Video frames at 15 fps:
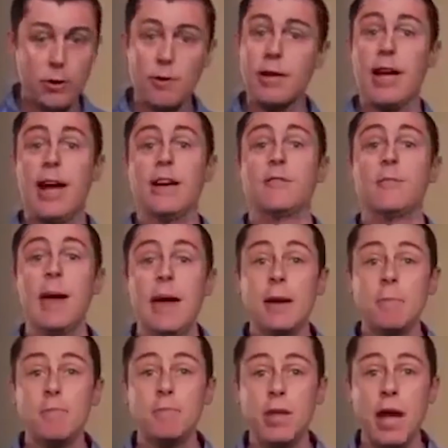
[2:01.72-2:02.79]
that you're a
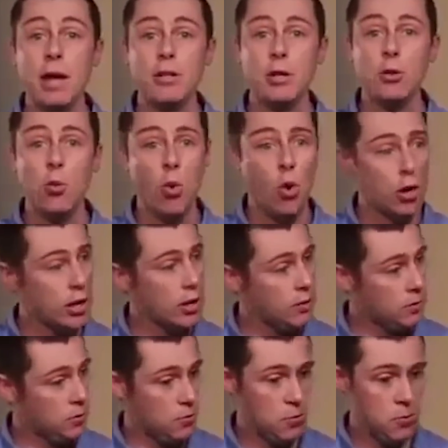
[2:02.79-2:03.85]
caveman and you're
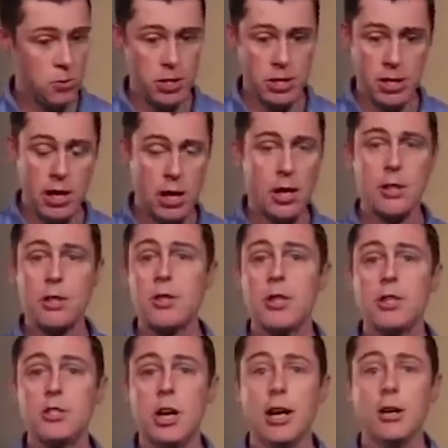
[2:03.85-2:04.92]
walking through
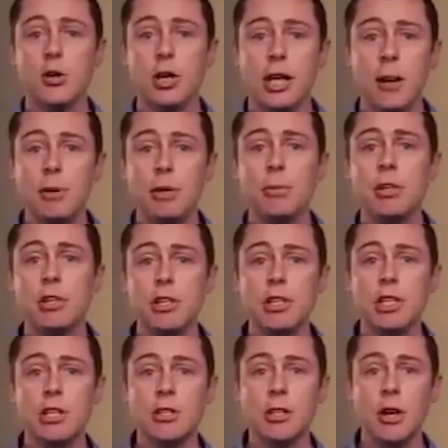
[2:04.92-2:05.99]
the jungle a couple of
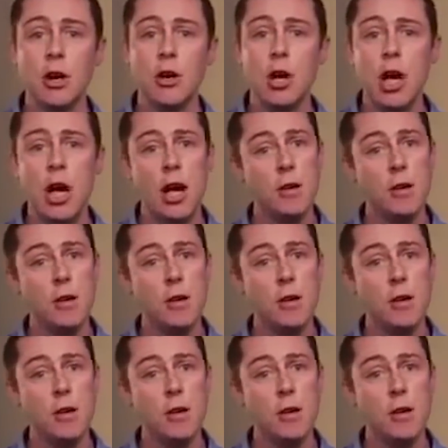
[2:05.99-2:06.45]
million years ago,